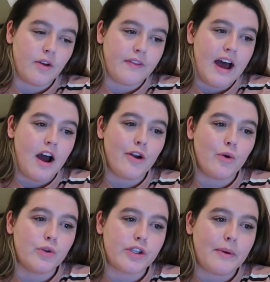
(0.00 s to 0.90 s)
on that. I
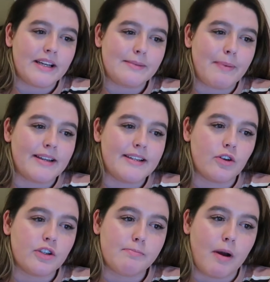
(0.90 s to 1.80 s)
also expanded
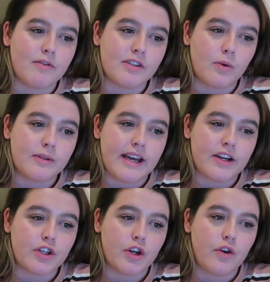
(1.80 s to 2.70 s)
on my results
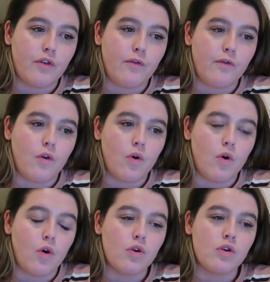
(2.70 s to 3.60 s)
section
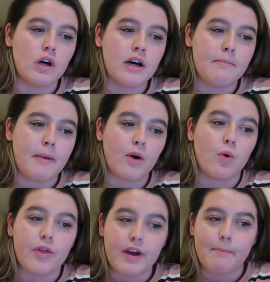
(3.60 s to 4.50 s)
for my
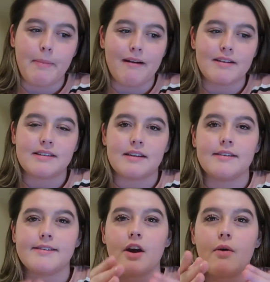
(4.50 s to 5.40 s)
author
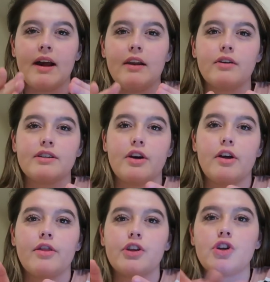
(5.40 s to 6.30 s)
comparison. So I looked
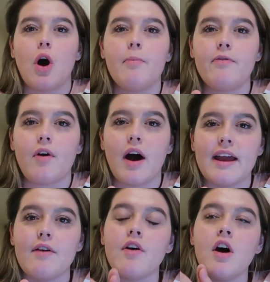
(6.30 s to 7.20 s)
at the top
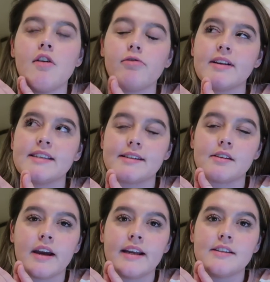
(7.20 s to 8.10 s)
5 forensic
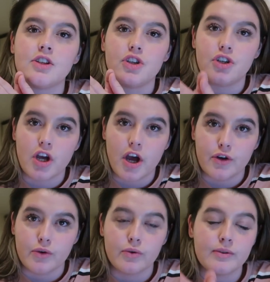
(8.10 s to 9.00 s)
science
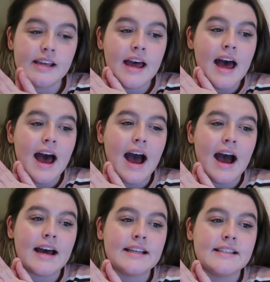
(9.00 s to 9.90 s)
journals,
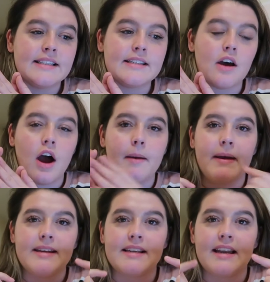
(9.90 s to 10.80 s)
and I
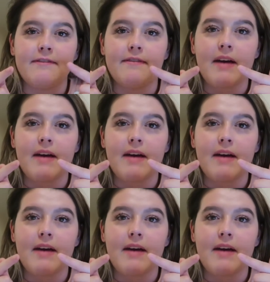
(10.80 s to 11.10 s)
basically